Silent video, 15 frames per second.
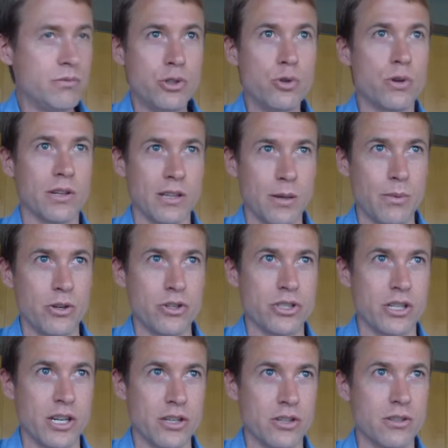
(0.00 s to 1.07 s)
2 kilometers
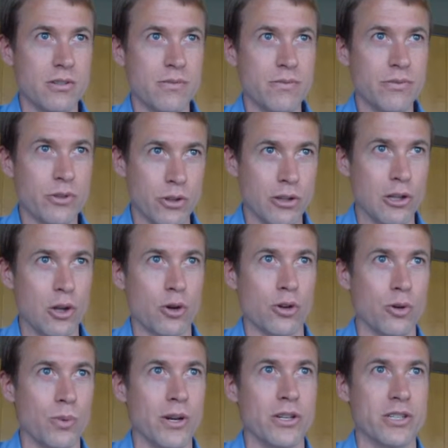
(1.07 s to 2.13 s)
to get to the
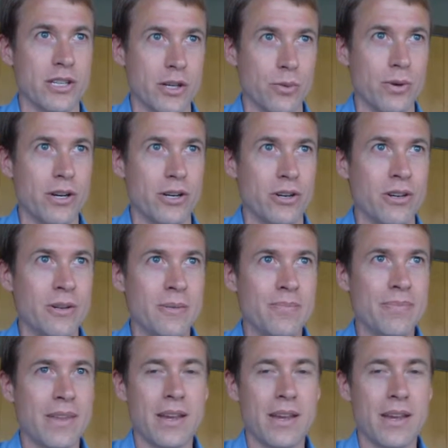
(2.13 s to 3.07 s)
local well to get water,